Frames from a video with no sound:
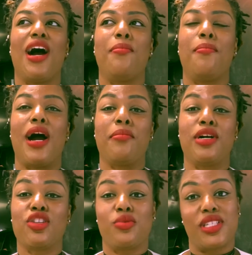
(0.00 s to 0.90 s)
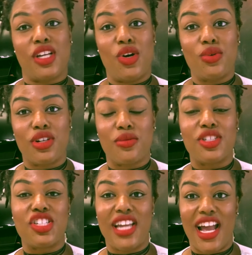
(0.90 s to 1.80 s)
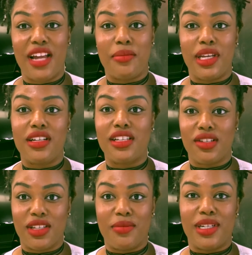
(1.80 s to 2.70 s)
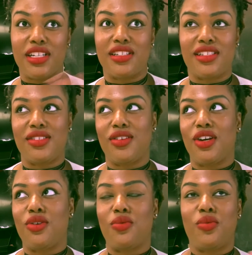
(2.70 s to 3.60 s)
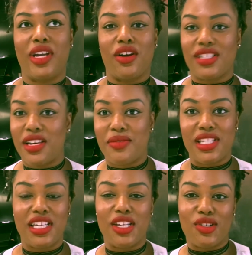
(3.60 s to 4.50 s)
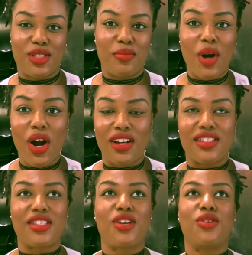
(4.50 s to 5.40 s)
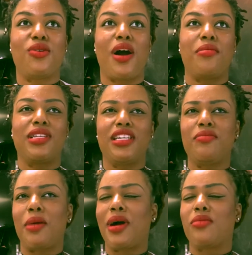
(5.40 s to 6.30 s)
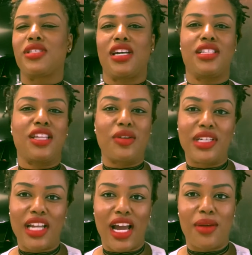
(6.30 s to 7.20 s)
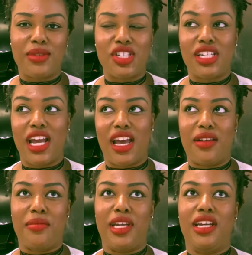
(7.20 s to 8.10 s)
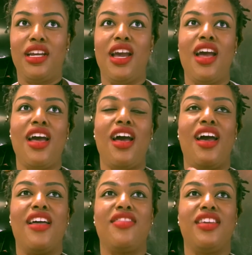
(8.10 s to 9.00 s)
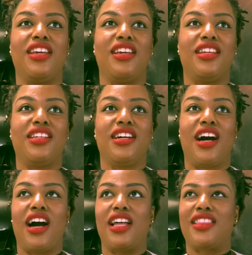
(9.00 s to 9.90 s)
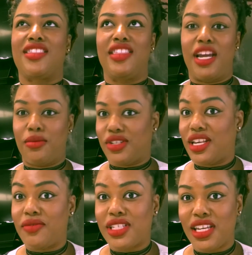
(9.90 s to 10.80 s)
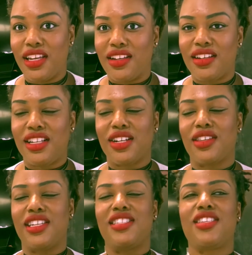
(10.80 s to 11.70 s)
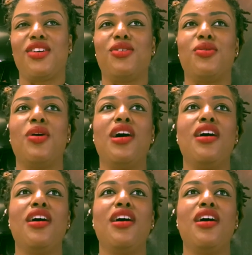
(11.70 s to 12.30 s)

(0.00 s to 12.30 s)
my mother was older when she had me, clearly, because, you know, we are 17 years apart. So I believe my mom was like 39 when she had me. And then they were 17, clearly. So